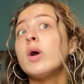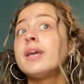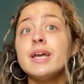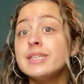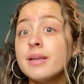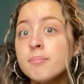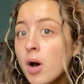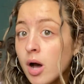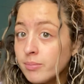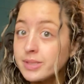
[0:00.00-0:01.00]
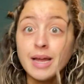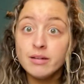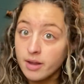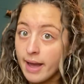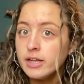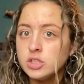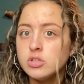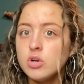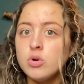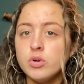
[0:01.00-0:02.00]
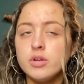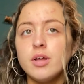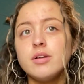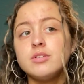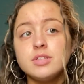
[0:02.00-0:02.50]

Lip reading: kids and moms and dads, who are in like